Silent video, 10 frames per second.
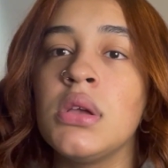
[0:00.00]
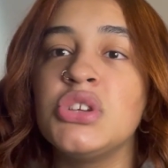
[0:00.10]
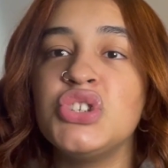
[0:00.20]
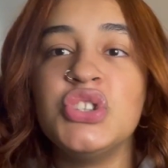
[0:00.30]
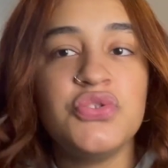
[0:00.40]

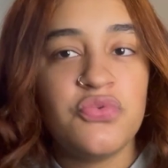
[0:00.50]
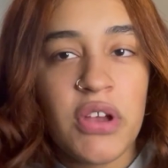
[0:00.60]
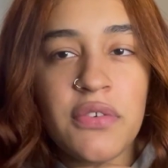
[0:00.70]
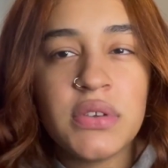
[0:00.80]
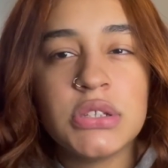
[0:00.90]
she's
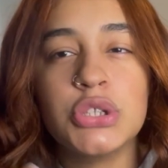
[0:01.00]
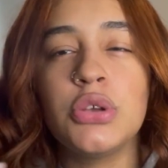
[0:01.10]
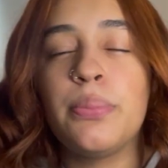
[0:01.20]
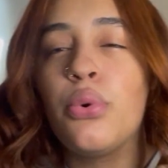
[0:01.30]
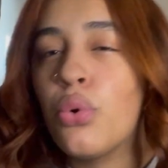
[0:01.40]
very
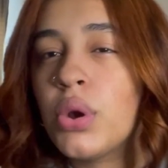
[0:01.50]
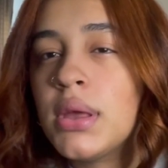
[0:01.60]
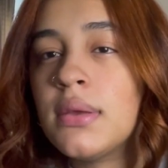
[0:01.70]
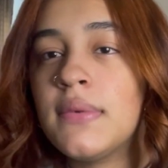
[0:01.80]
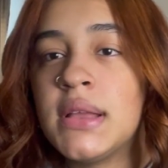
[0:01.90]

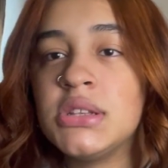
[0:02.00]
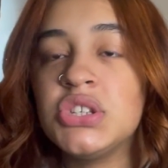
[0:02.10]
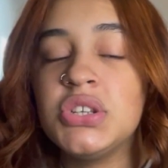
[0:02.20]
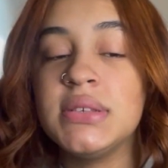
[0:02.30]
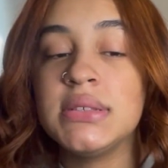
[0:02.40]
supportive, and
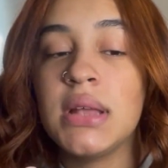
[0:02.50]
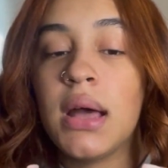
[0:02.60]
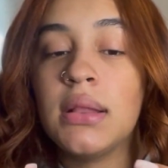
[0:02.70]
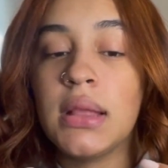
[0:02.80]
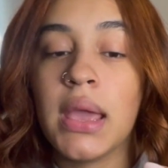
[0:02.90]
she's
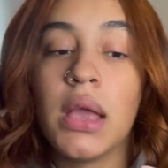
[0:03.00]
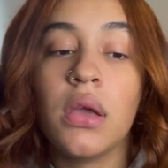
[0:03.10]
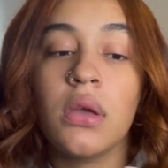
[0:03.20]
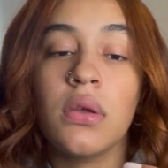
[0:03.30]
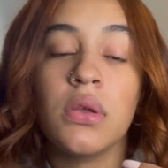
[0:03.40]
not like,
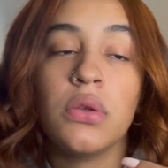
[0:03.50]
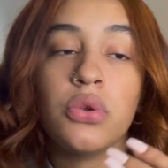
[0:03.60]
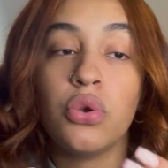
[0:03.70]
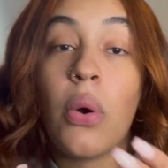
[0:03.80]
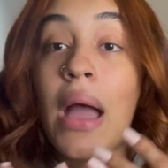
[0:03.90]

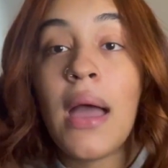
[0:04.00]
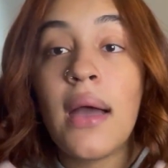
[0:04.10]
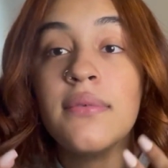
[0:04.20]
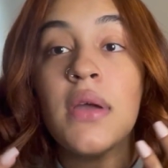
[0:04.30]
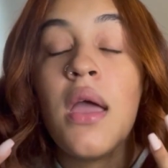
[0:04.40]
you know, I
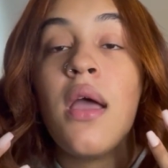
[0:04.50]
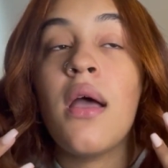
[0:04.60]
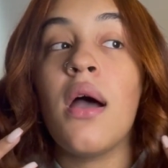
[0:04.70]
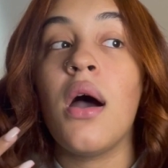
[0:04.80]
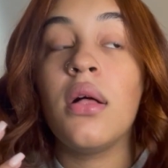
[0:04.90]
have
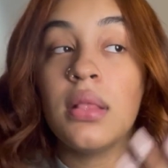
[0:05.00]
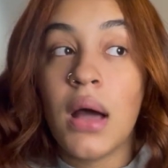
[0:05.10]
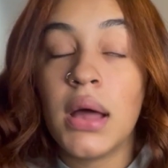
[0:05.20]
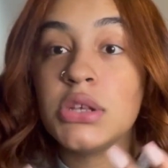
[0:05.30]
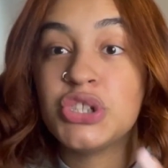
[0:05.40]
a
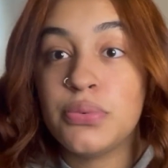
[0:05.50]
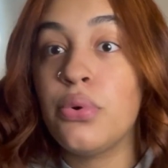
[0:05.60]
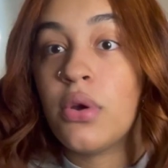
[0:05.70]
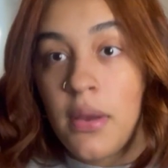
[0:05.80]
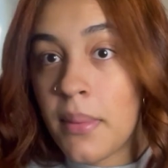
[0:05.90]
lot of
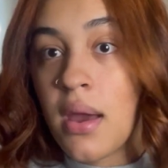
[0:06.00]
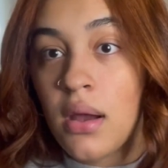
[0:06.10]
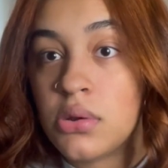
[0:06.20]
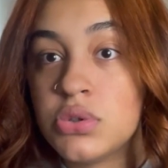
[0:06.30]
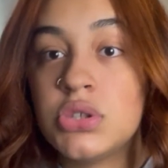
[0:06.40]
support in my
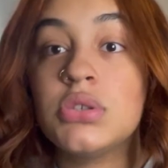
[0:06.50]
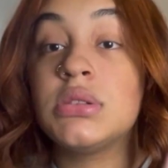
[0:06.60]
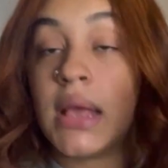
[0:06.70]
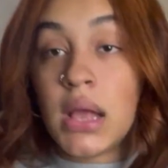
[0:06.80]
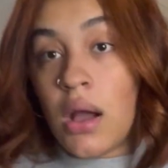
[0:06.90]
house,
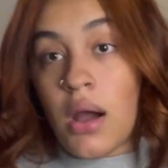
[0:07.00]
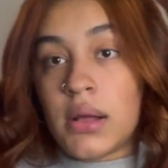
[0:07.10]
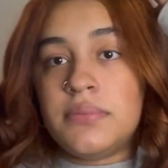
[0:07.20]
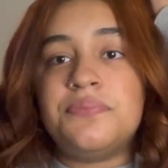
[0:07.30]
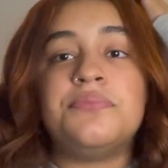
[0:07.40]
thank
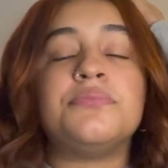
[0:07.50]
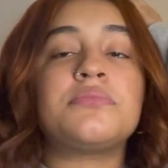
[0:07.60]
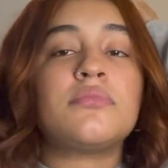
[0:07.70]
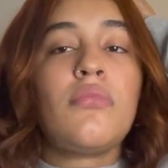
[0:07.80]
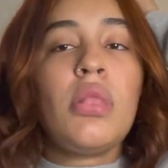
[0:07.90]
God.
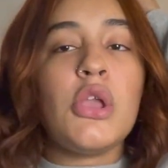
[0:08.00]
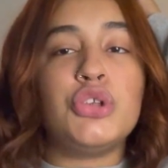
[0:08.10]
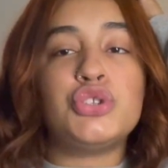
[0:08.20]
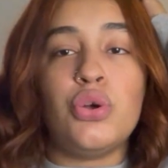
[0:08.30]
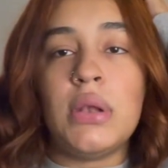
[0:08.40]

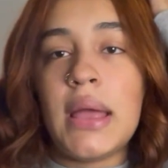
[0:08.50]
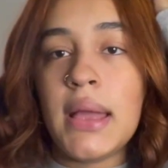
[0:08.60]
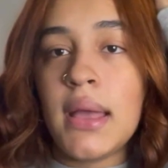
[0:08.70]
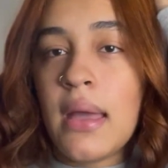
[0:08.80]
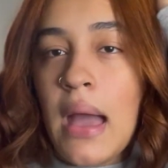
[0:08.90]
So
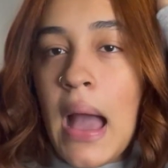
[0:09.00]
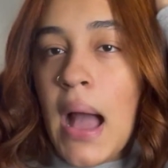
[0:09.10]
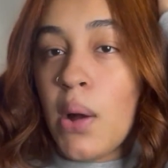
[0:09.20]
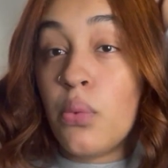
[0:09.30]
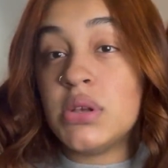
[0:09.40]
like,
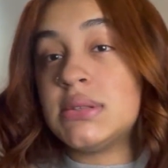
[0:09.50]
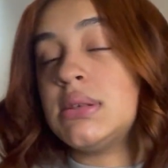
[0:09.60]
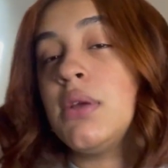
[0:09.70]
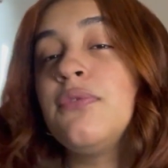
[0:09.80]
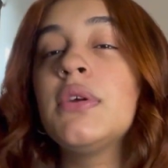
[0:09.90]
I
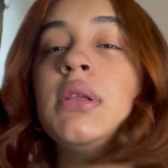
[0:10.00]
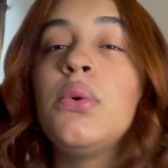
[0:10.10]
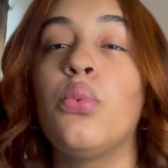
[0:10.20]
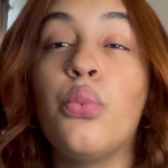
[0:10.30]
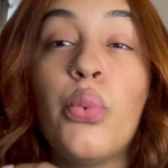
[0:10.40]
wasn't really
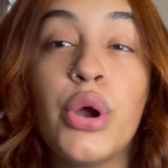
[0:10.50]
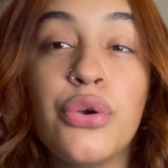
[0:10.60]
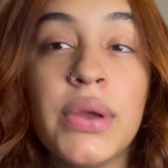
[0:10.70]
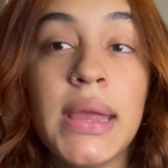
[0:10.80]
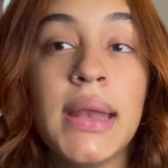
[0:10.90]

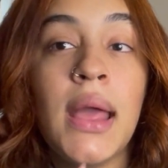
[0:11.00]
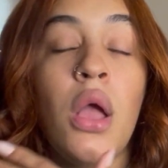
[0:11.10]
worried